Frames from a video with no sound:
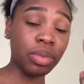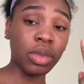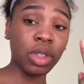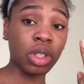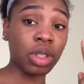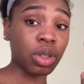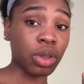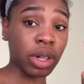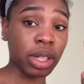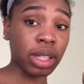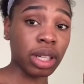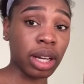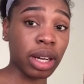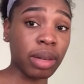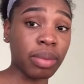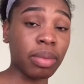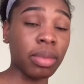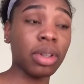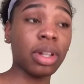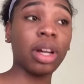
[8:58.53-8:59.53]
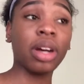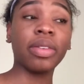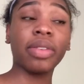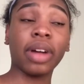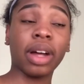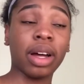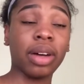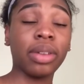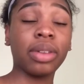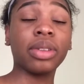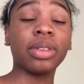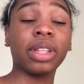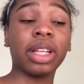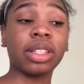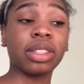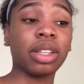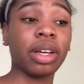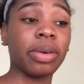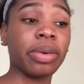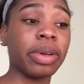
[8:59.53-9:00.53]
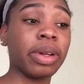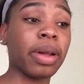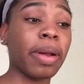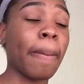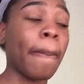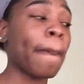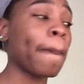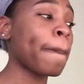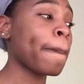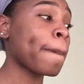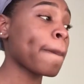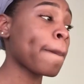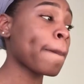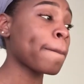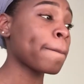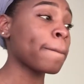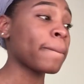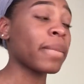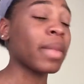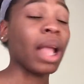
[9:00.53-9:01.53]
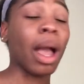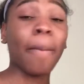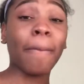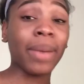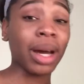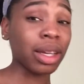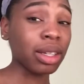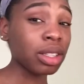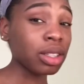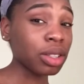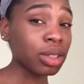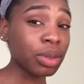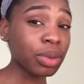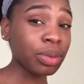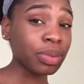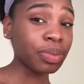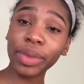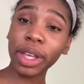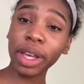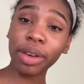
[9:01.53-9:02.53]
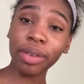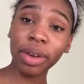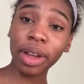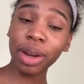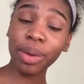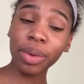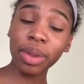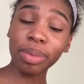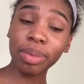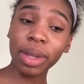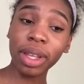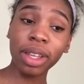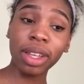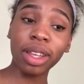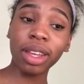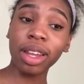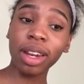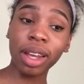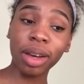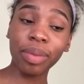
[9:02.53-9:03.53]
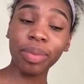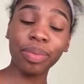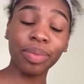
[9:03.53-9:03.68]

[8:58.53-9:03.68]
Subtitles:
story time of how that's going. I might do get ready with me, you